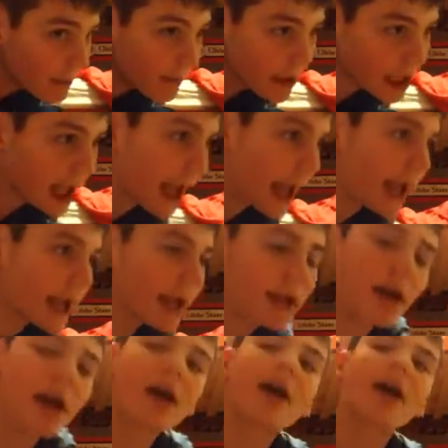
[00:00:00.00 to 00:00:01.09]

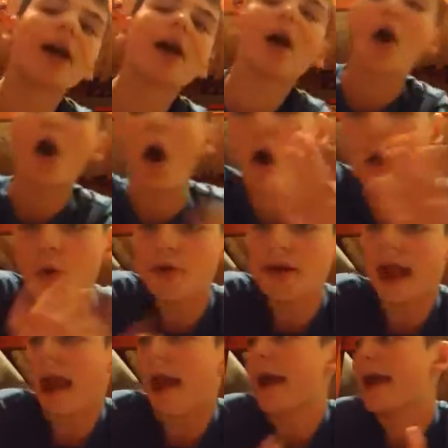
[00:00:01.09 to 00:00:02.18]
began
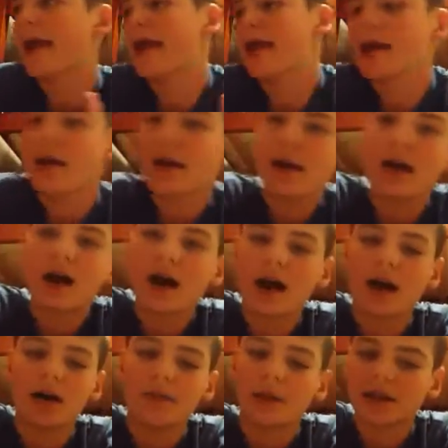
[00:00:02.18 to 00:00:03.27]
okay.
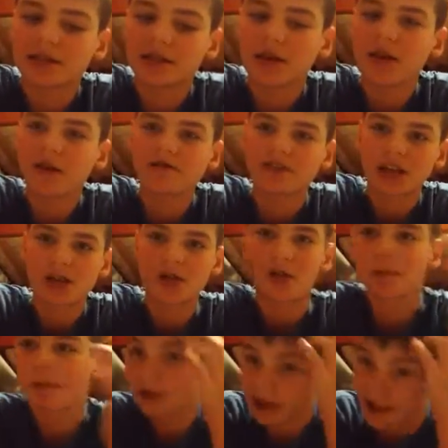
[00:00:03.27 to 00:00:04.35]
I started off
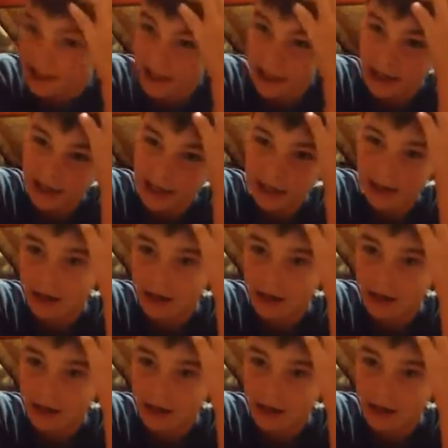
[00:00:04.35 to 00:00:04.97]
January pretty sick.